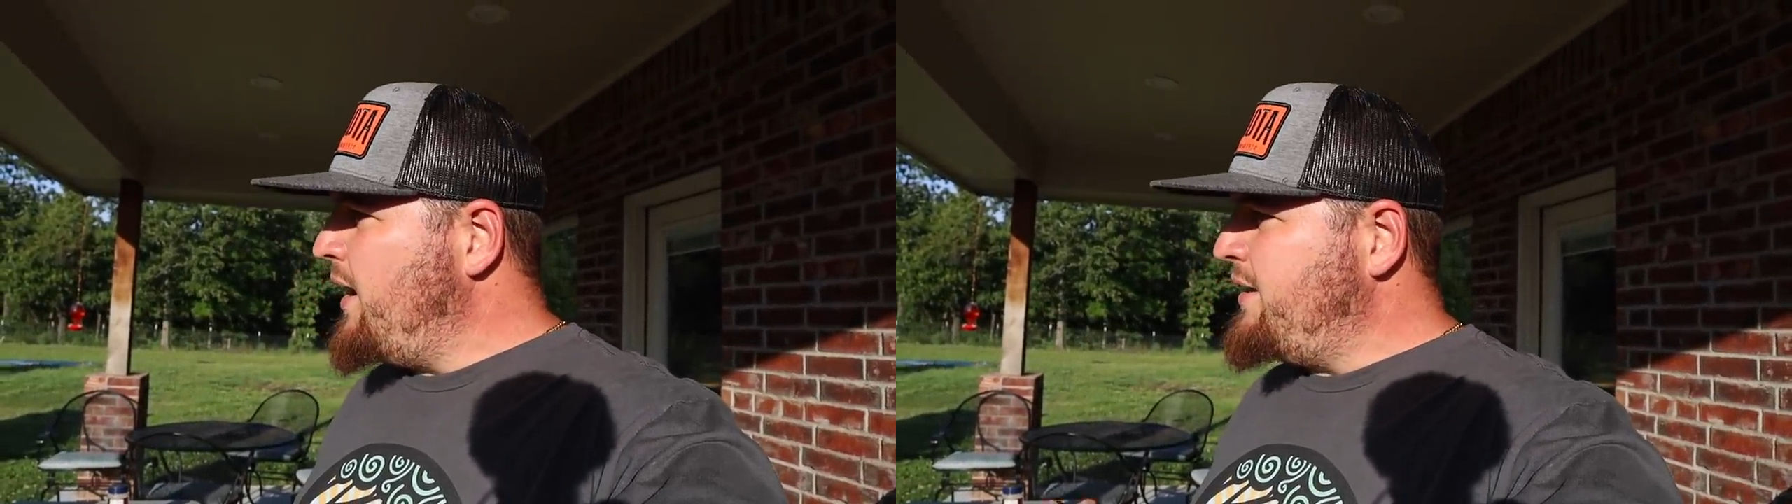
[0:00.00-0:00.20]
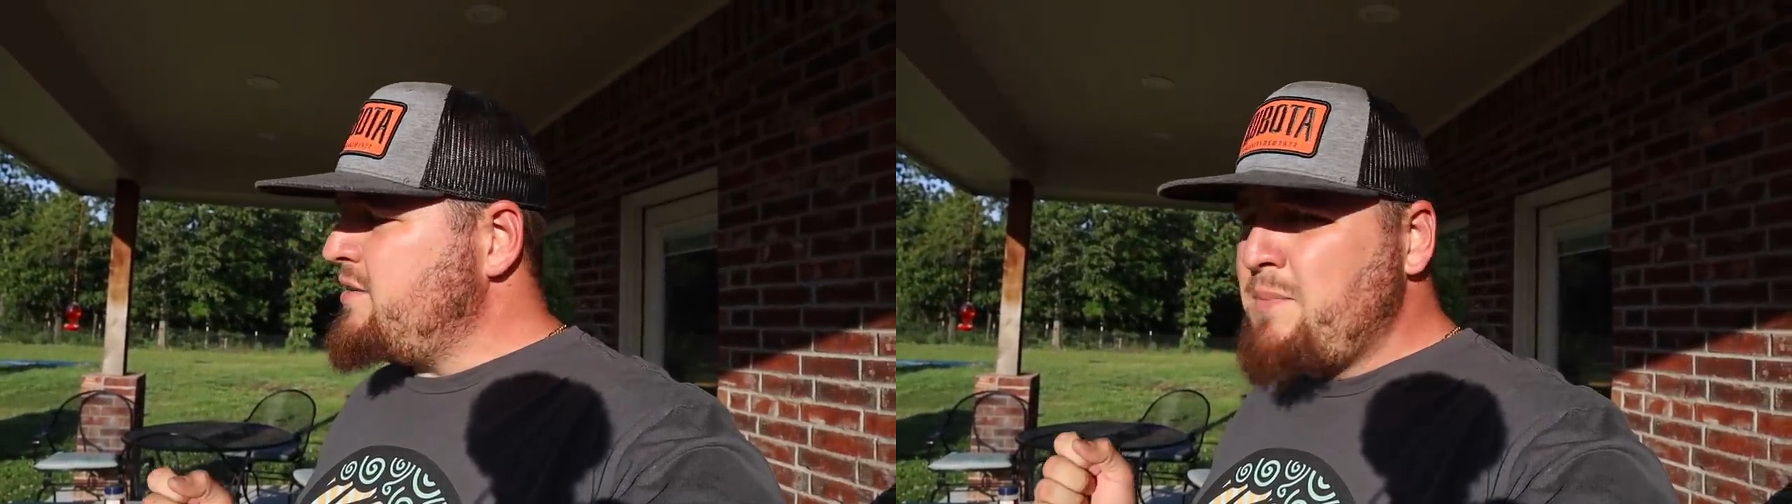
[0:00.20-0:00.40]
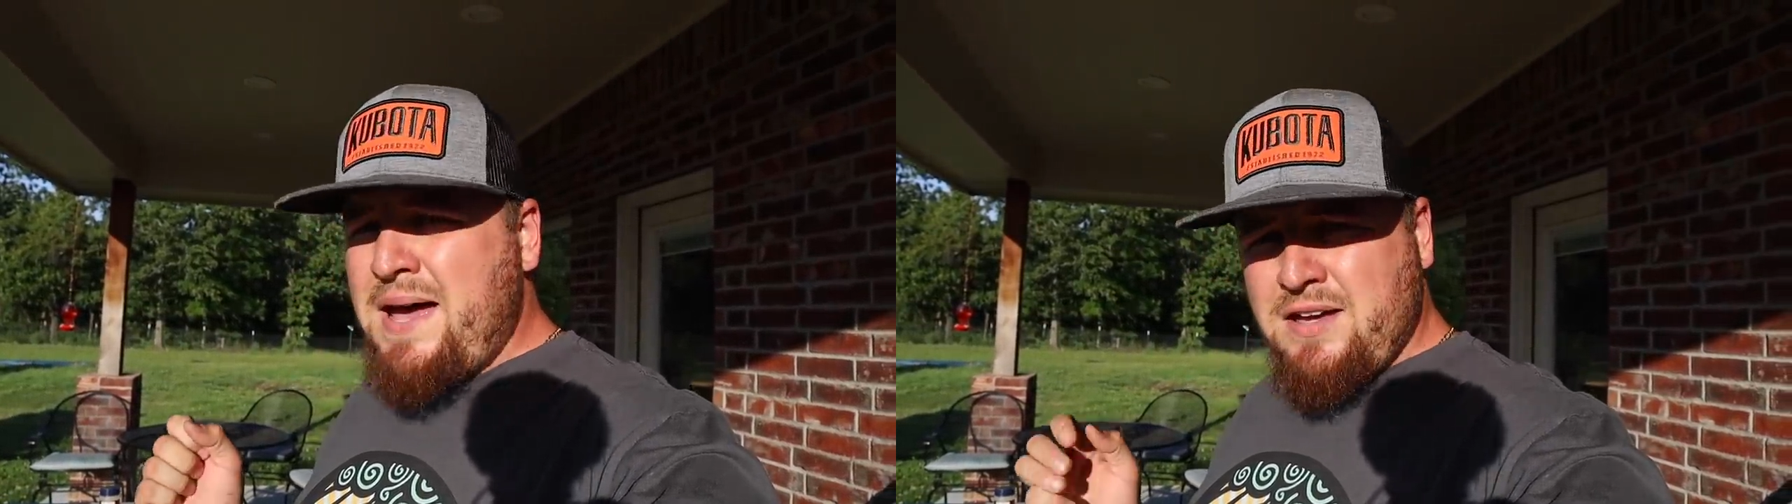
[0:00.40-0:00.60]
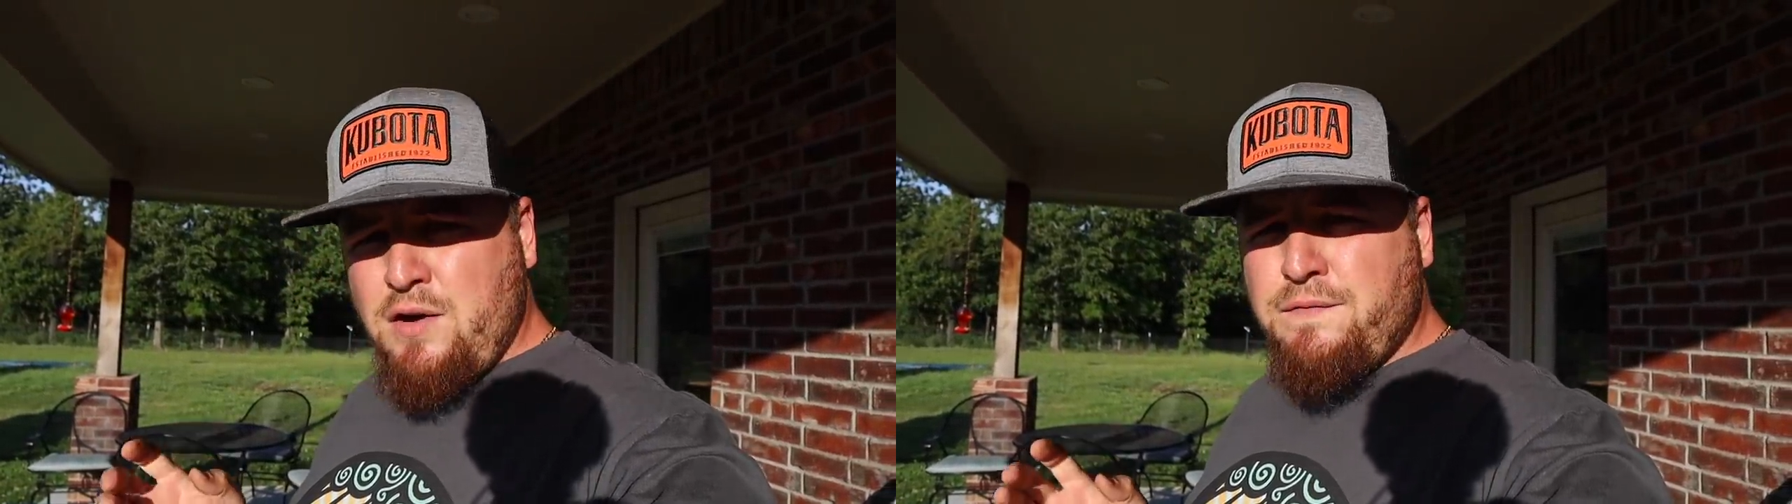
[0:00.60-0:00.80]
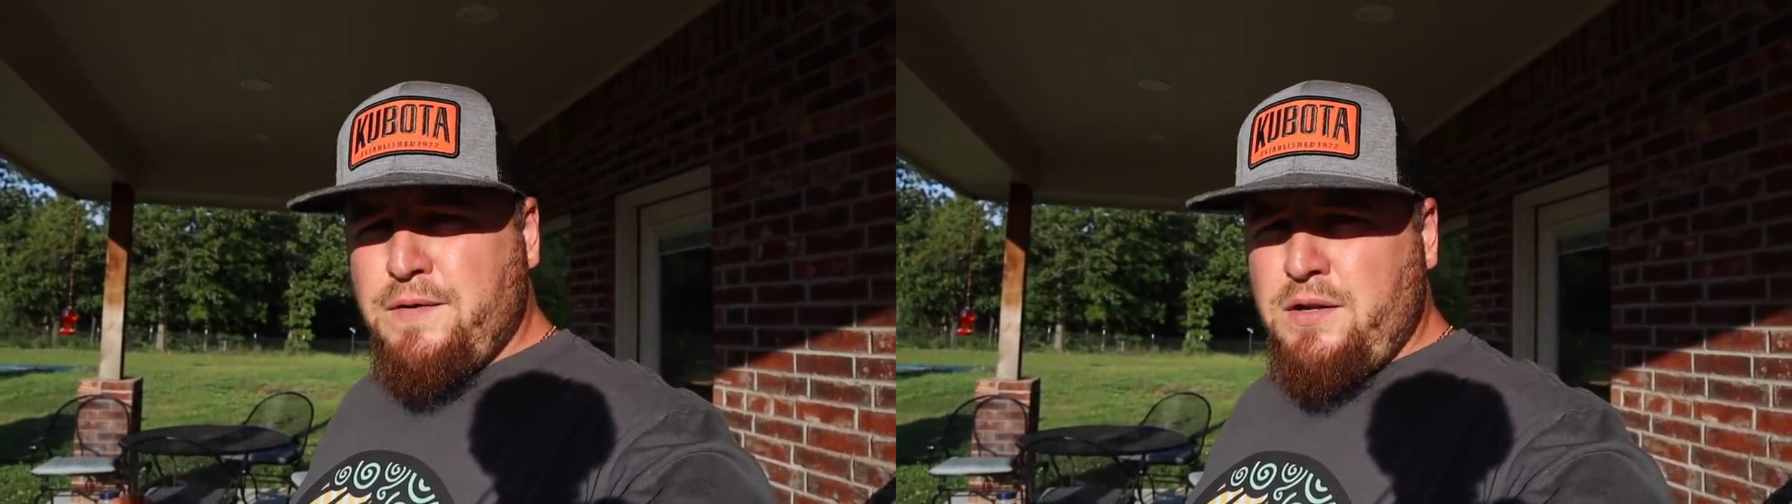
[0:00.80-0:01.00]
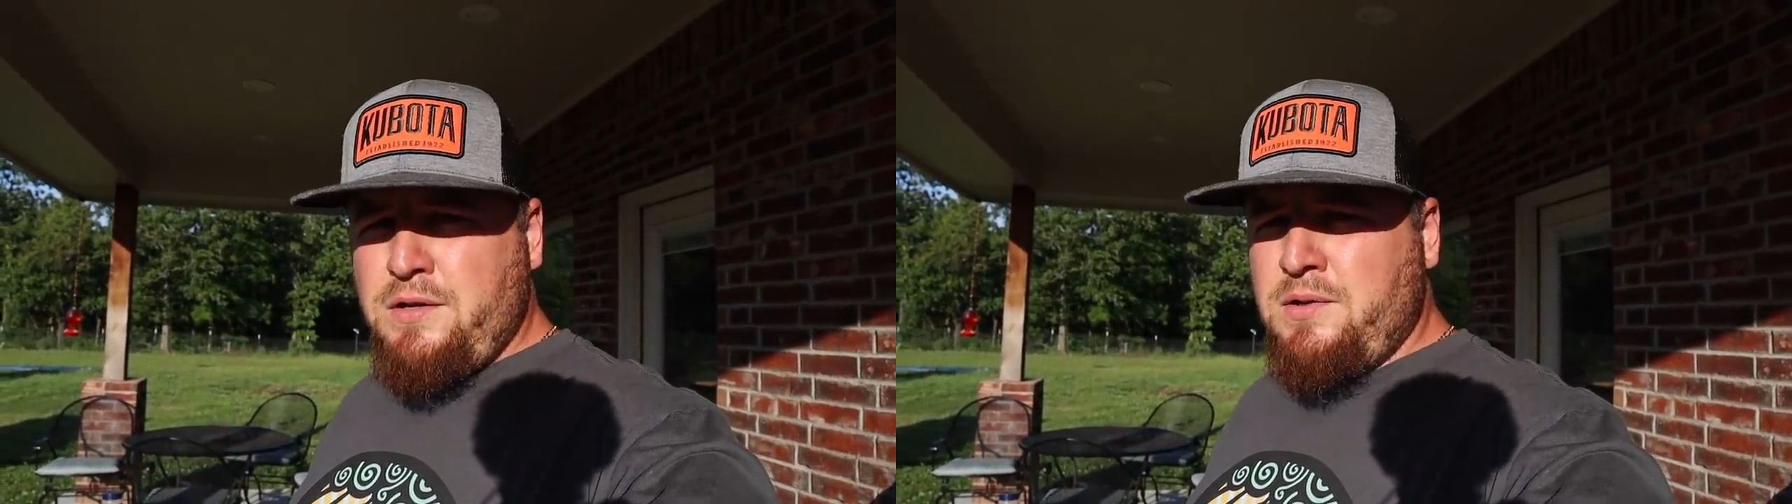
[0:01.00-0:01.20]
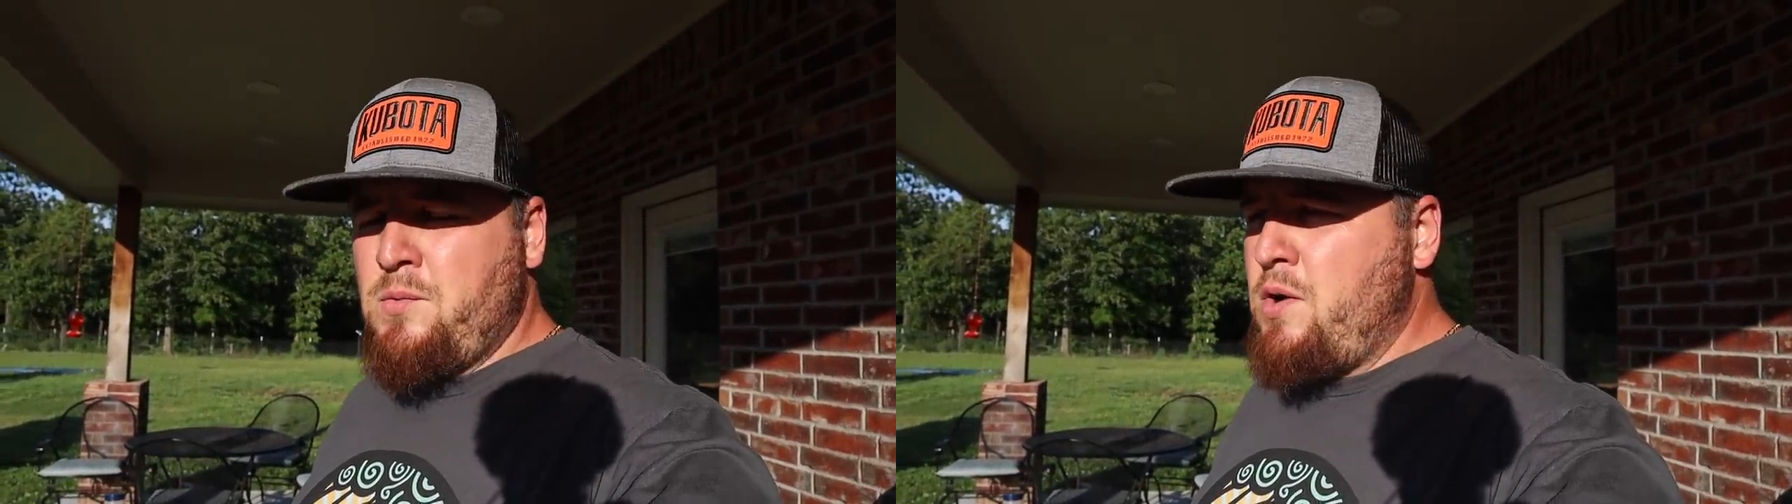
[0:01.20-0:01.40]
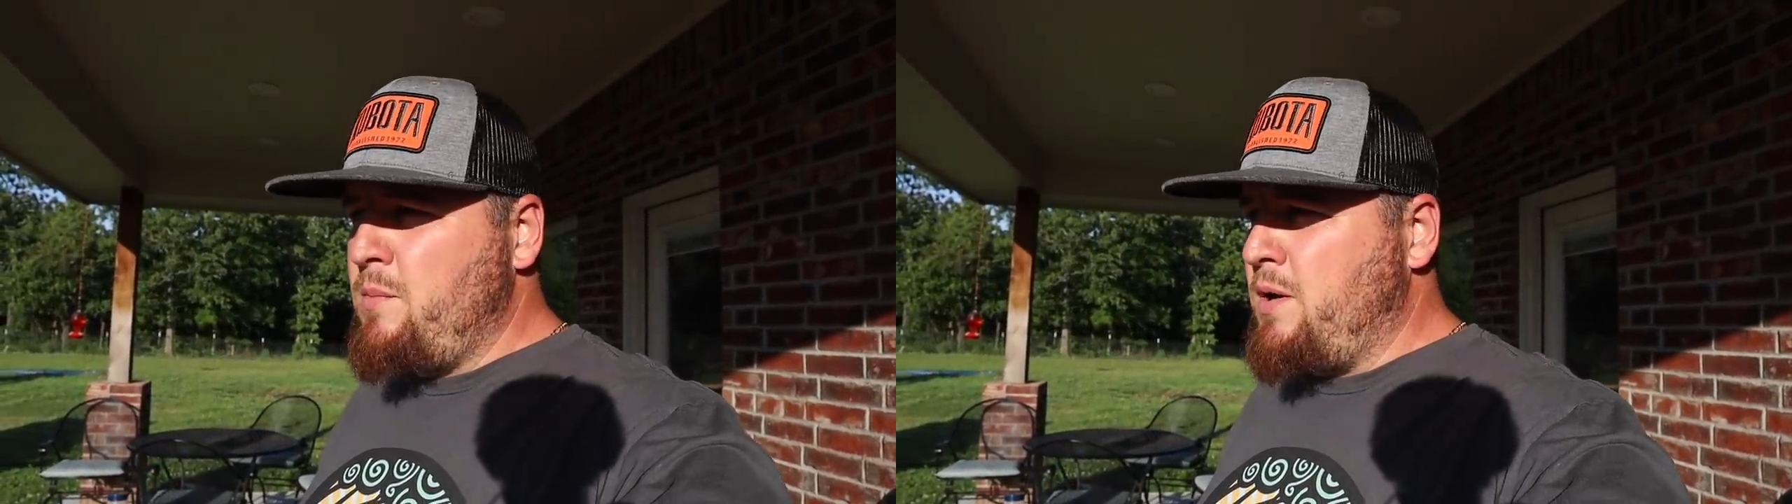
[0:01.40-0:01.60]
And this might go further than
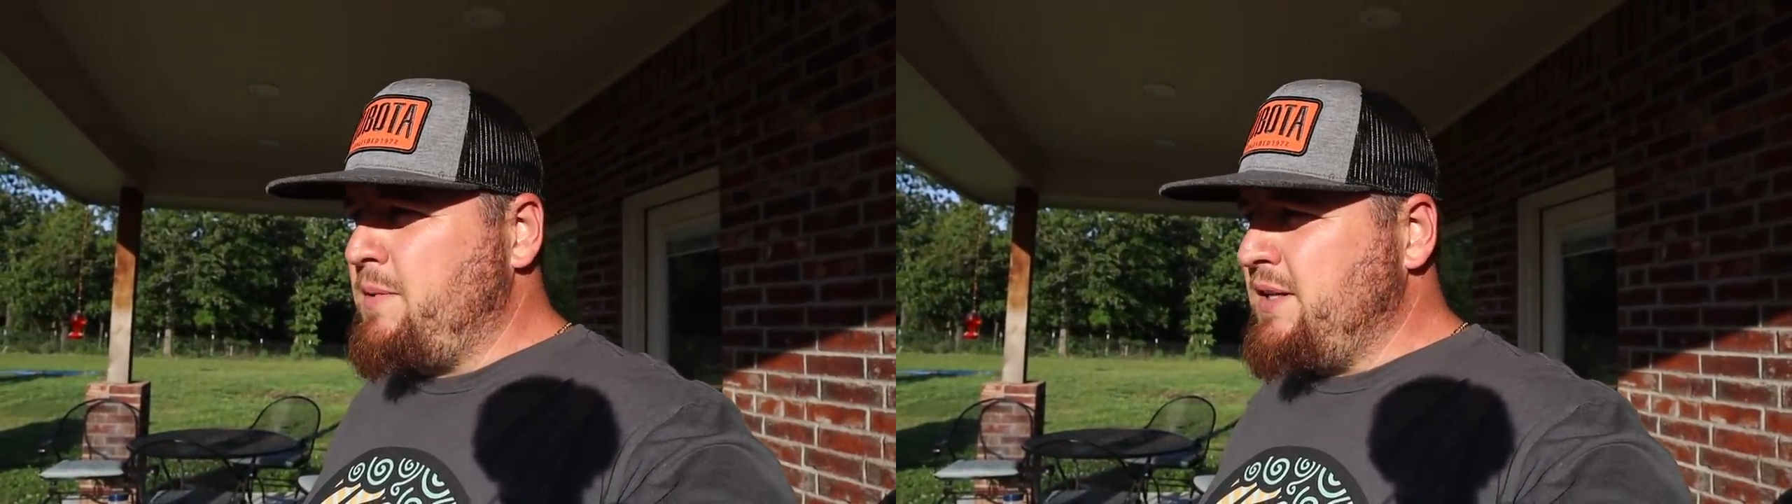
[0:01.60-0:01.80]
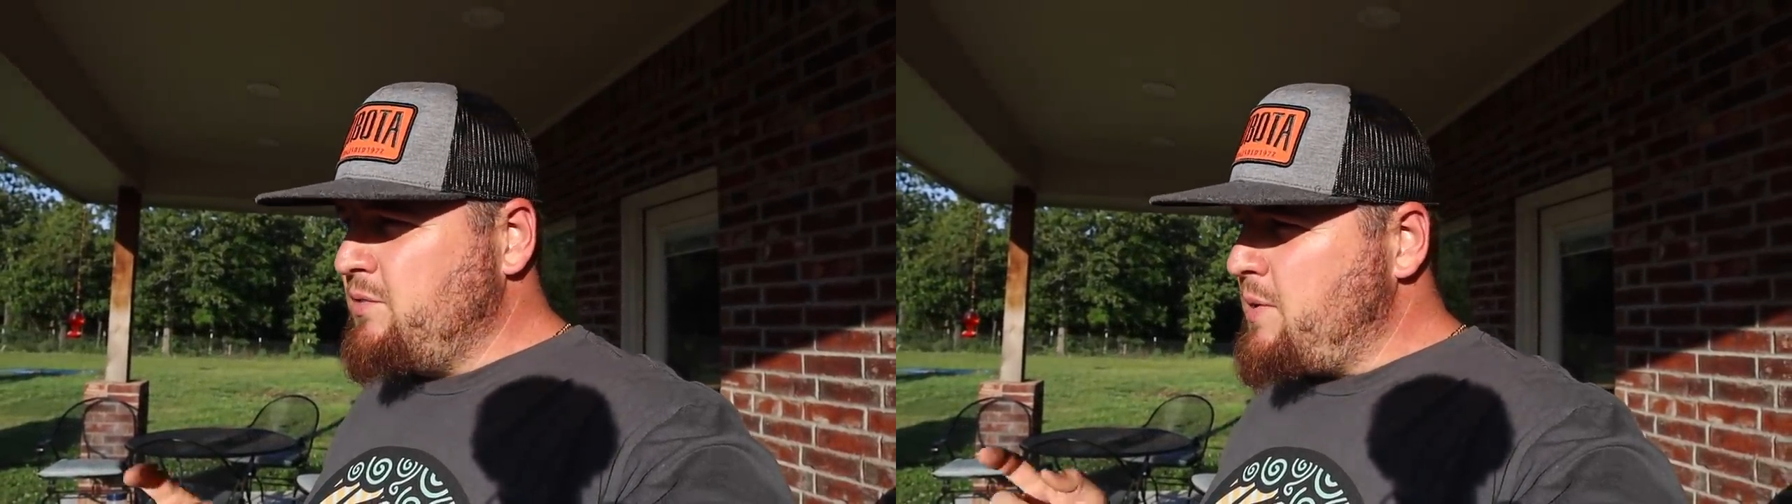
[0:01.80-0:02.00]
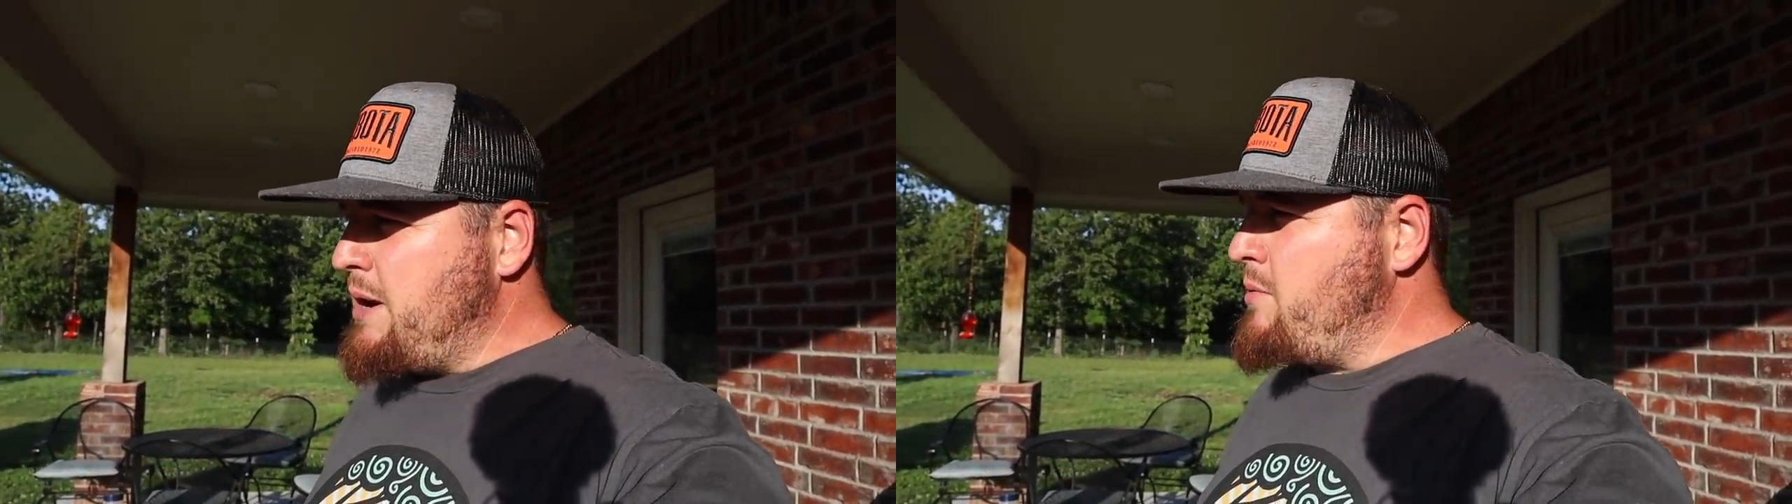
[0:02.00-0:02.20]
Walmart, but this is what